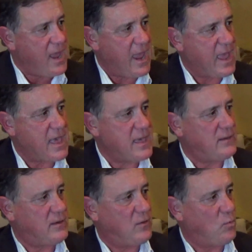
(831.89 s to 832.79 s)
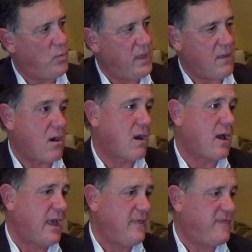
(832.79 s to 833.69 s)
and we are,
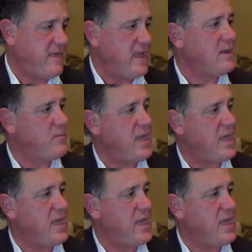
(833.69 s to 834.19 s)
I think,